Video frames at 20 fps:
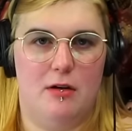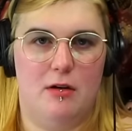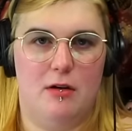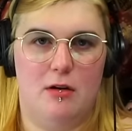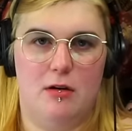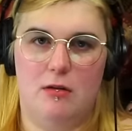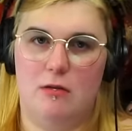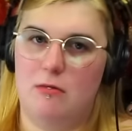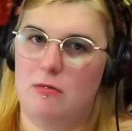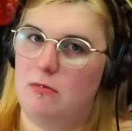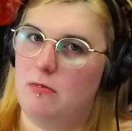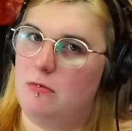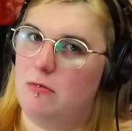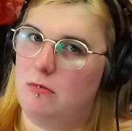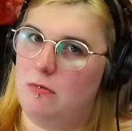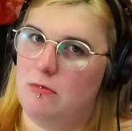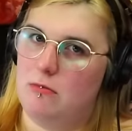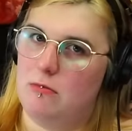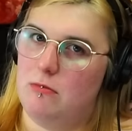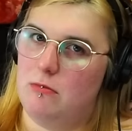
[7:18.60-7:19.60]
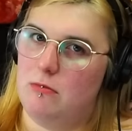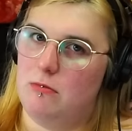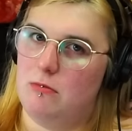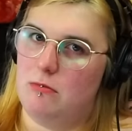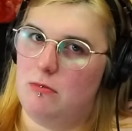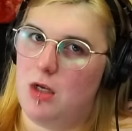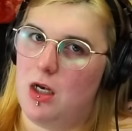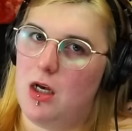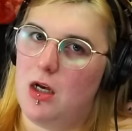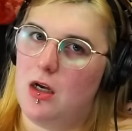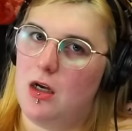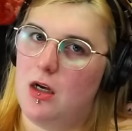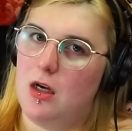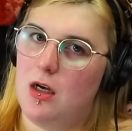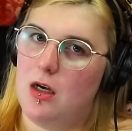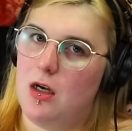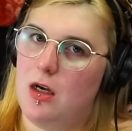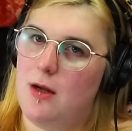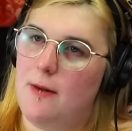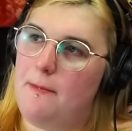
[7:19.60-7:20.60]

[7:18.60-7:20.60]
(silence)